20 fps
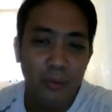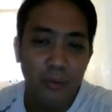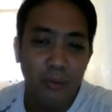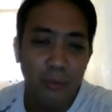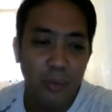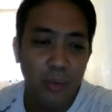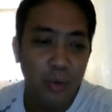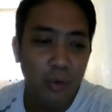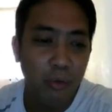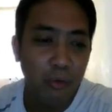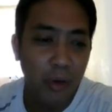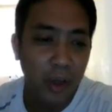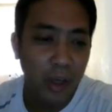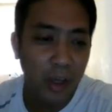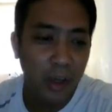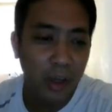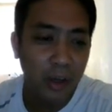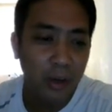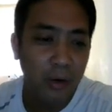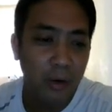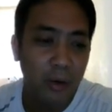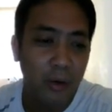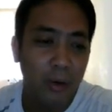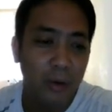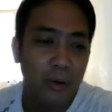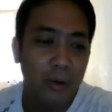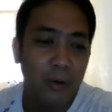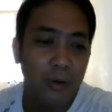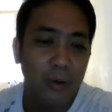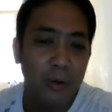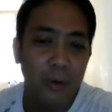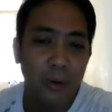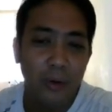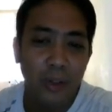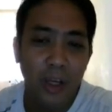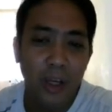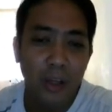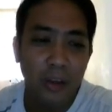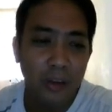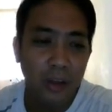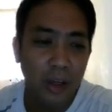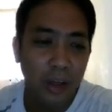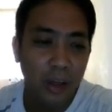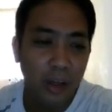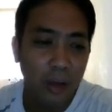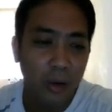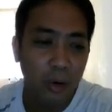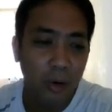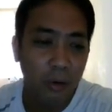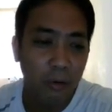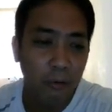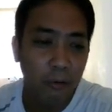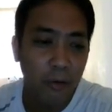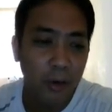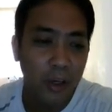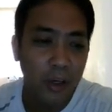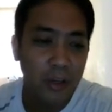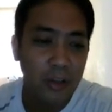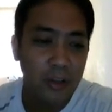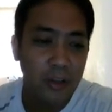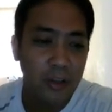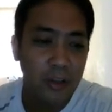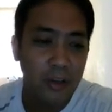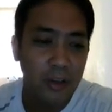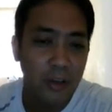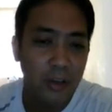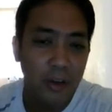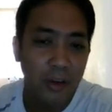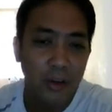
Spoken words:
moving or rotating or fixed.